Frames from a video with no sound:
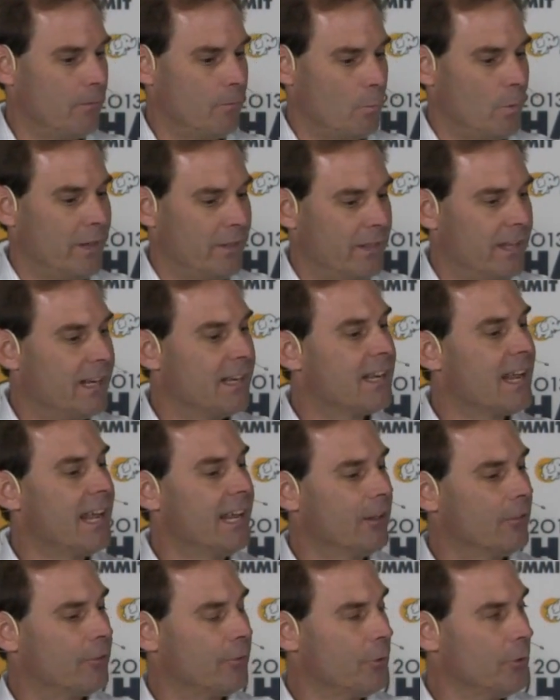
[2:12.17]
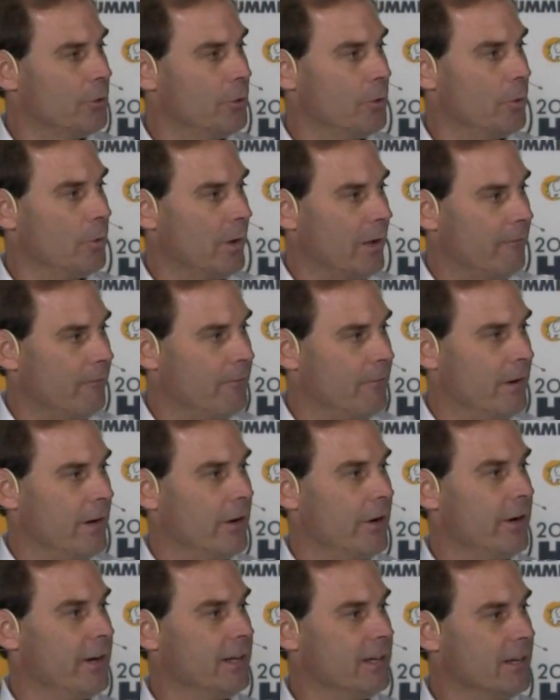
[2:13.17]
we then take through a
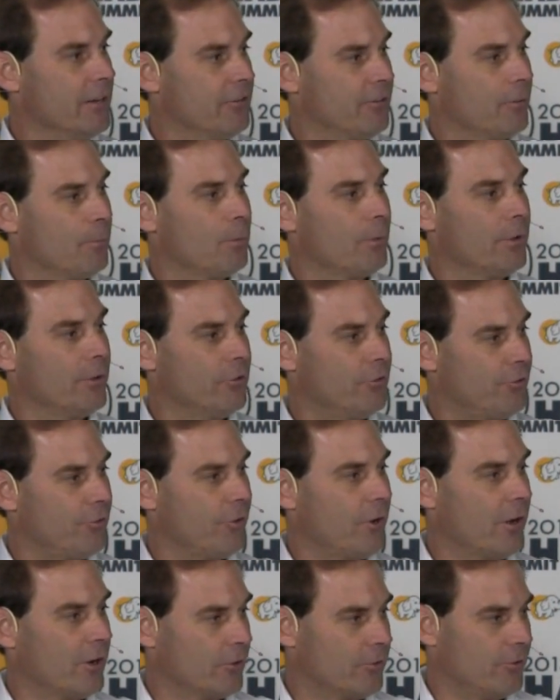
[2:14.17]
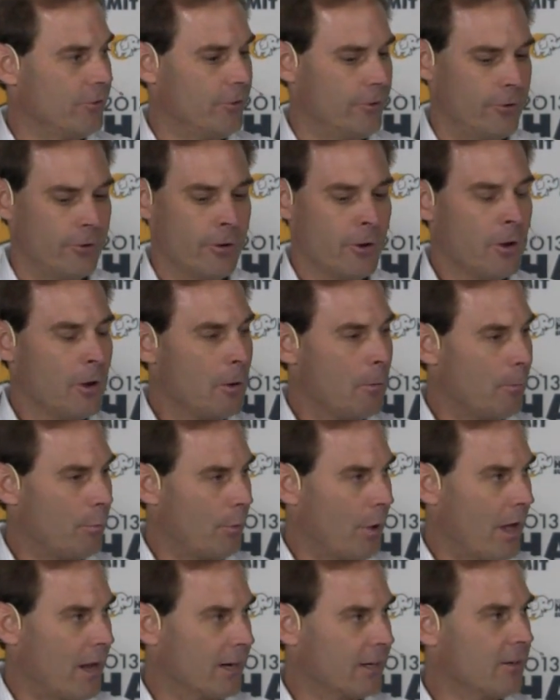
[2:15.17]
very disciplined, structured
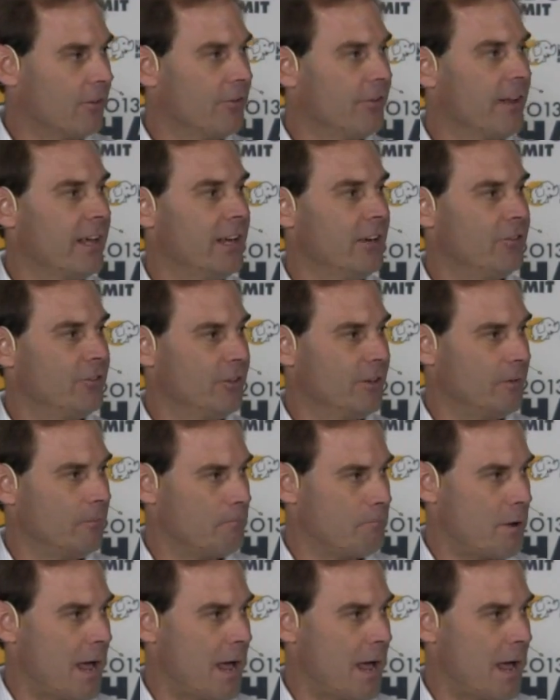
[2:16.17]
productization,